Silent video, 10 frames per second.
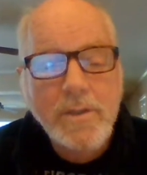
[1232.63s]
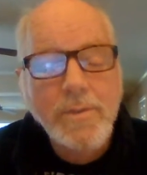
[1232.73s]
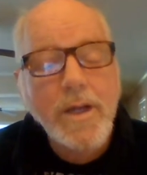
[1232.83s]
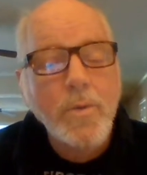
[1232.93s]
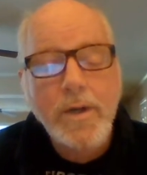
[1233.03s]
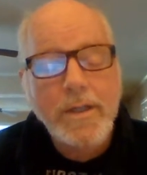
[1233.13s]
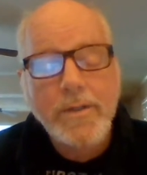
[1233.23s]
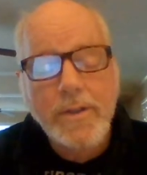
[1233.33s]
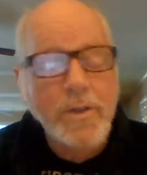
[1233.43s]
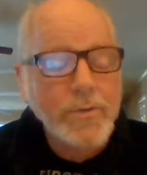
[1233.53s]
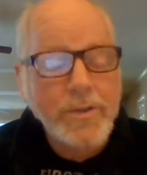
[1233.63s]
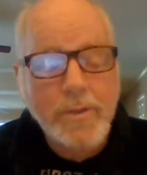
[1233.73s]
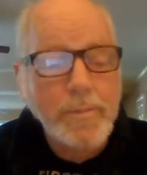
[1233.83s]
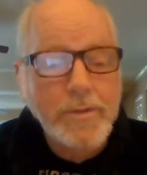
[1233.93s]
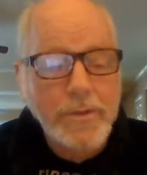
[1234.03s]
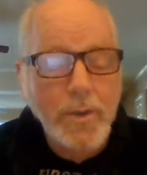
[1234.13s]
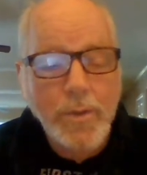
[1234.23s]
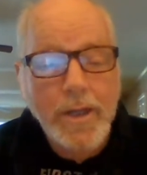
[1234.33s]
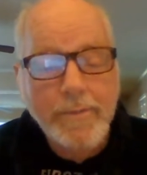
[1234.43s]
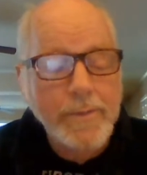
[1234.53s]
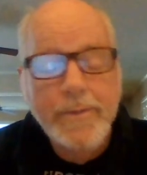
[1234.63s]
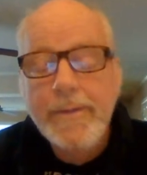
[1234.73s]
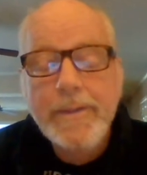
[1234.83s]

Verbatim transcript: Not quite a year ago, six months ago, whenever.